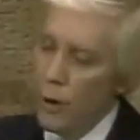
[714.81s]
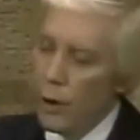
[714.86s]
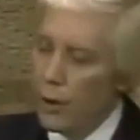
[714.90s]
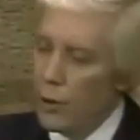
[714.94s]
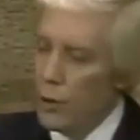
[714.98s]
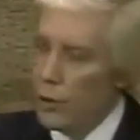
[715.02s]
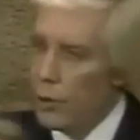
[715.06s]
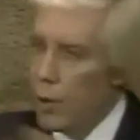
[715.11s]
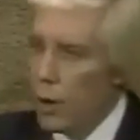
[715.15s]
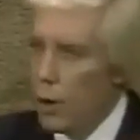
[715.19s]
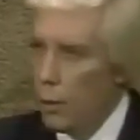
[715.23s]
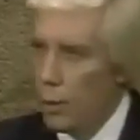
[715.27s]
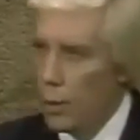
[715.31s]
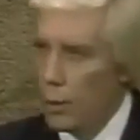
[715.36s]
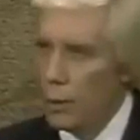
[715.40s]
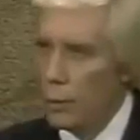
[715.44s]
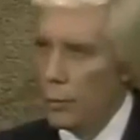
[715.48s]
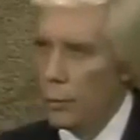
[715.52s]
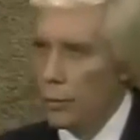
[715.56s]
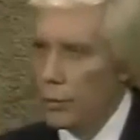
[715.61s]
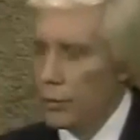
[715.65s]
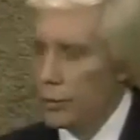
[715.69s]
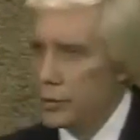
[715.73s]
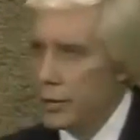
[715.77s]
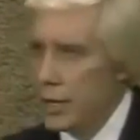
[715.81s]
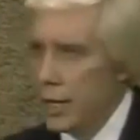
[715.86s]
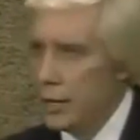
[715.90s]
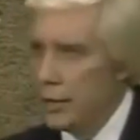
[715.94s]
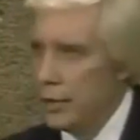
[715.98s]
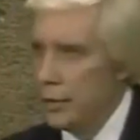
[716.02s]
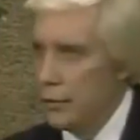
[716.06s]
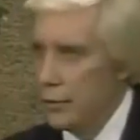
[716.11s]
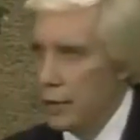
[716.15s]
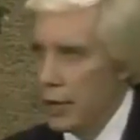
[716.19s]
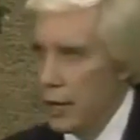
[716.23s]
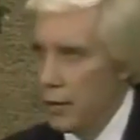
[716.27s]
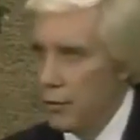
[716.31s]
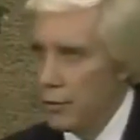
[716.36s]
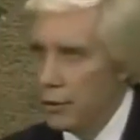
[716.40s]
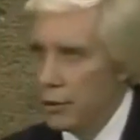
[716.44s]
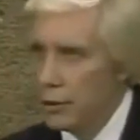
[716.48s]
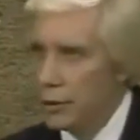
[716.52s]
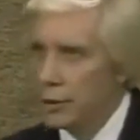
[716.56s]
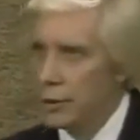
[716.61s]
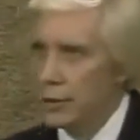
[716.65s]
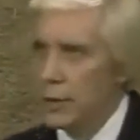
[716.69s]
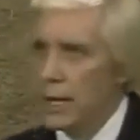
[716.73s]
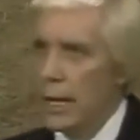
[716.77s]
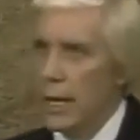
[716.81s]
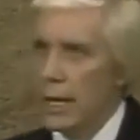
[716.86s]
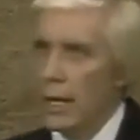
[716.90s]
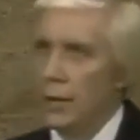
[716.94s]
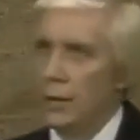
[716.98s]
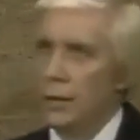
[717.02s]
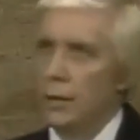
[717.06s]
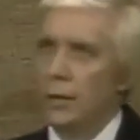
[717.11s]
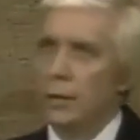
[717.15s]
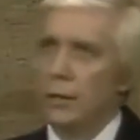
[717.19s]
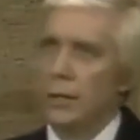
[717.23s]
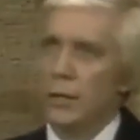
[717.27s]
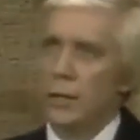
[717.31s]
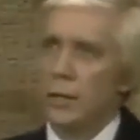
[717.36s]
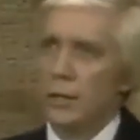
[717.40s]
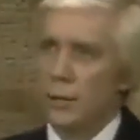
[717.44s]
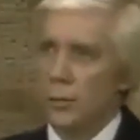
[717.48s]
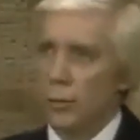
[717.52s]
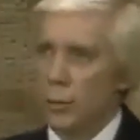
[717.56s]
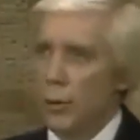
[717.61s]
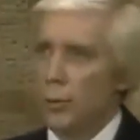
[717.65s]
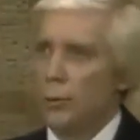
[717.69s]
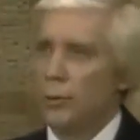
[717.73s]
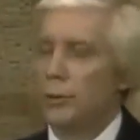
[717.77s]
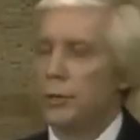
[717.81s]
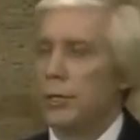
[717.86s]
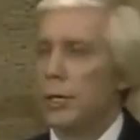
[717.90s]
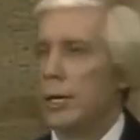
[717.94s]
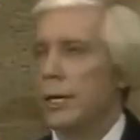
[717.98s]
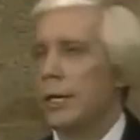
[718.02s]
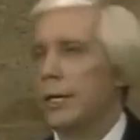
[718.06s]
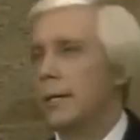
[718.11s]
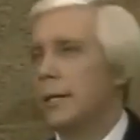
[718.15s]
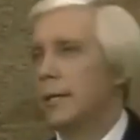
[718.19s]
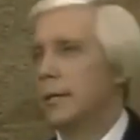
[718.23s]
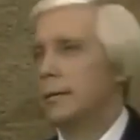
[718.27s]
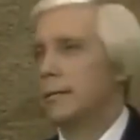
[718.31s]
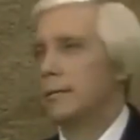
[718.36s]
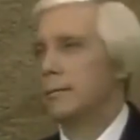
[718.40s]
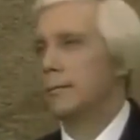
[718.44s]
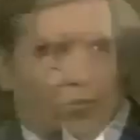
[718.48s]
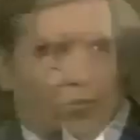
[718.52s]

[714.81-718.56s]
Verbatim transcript: where are you going with the scientific evidence and what we're saying